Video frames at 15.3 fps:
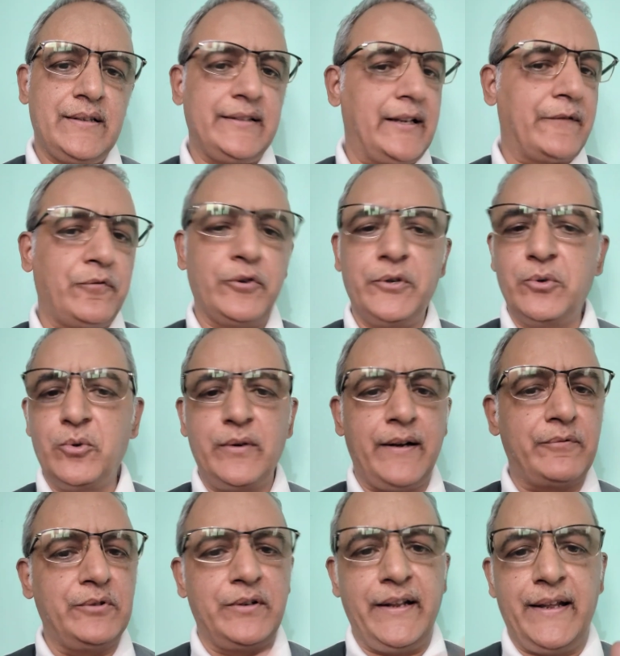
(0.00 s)
Therefore, you don't
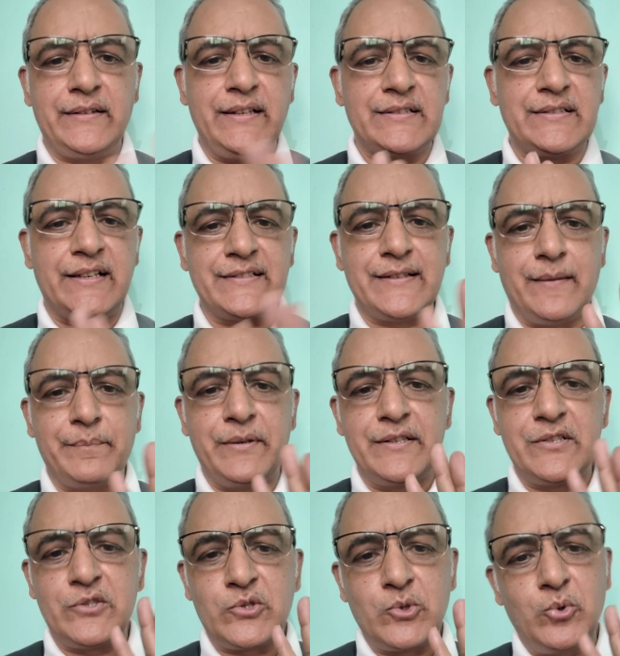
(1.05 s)
have to take these
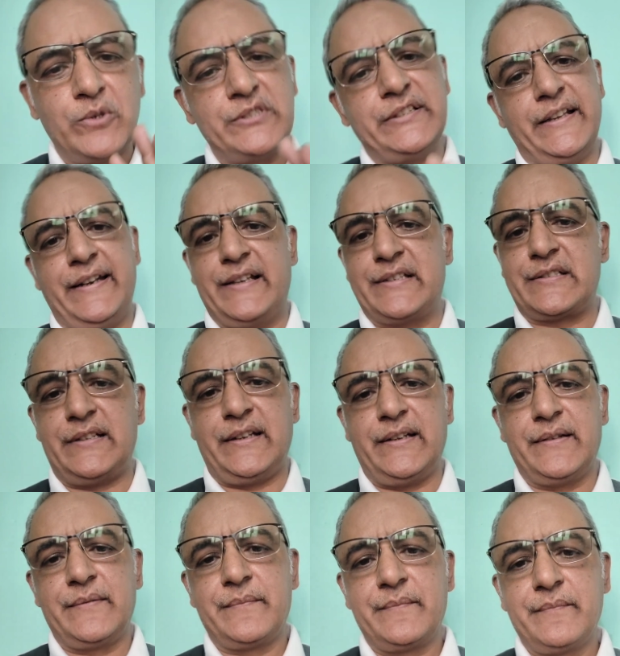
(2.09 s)
examples so seriously,
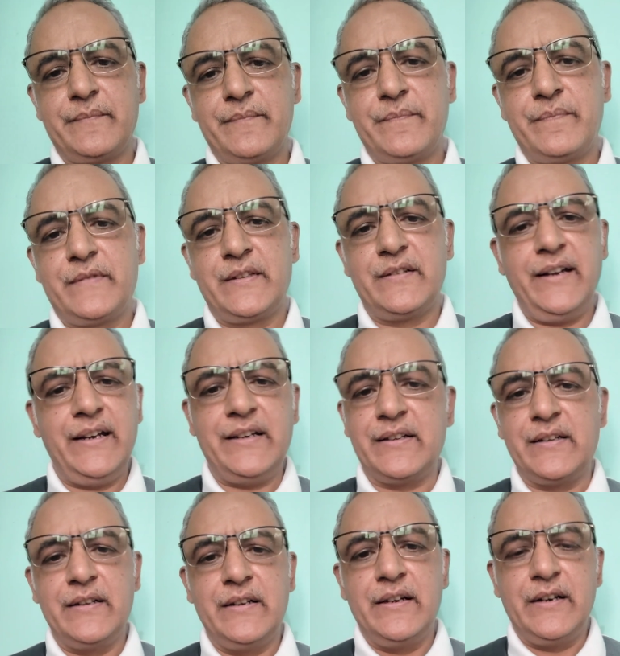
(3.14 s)
right?
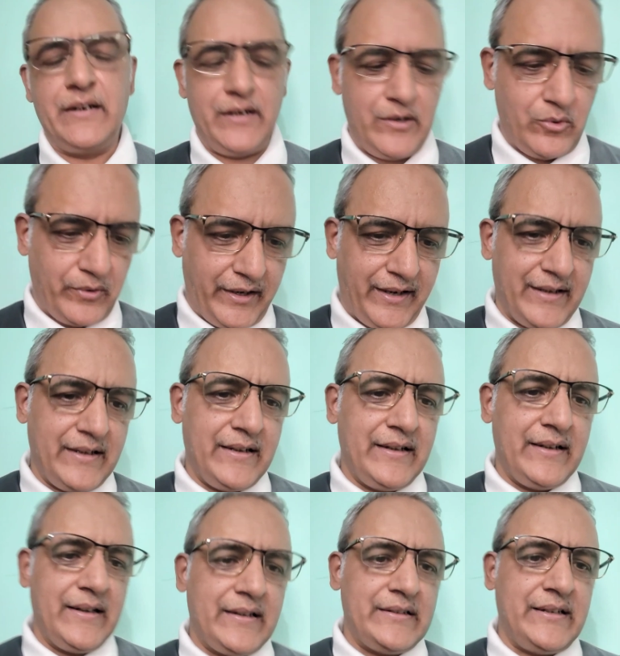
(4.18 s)
Okay.
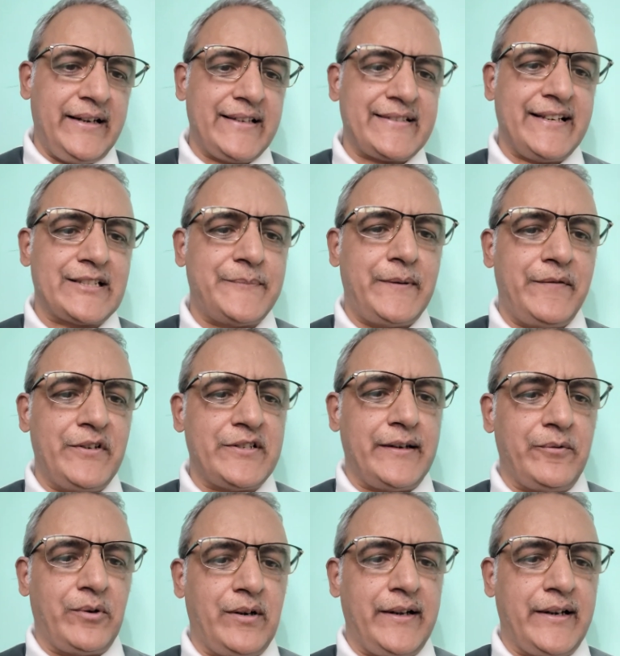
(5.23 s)
The next aspect which
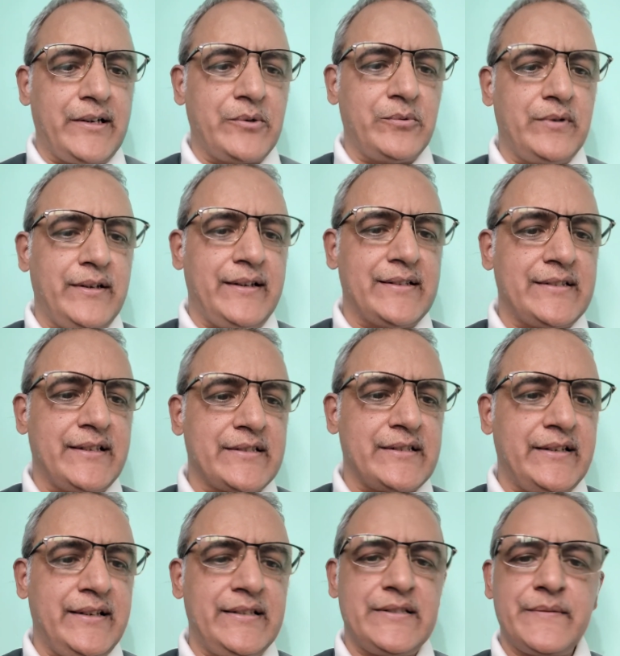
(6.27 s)
I would like to insist
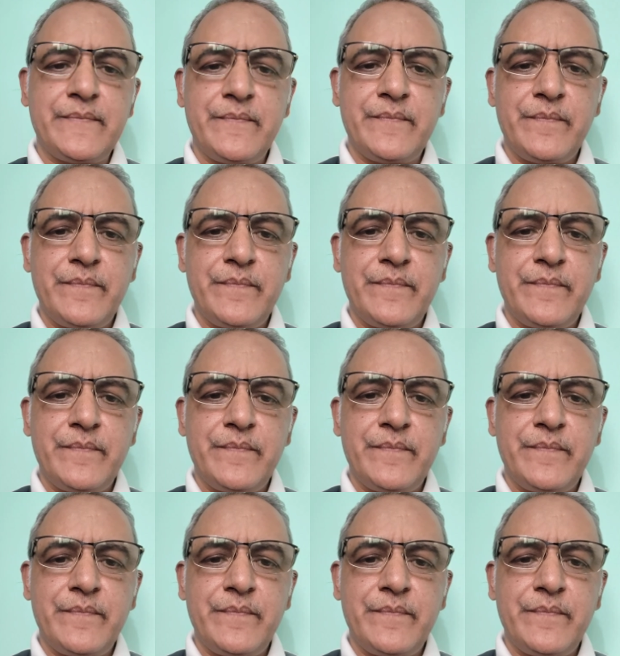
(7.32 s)
is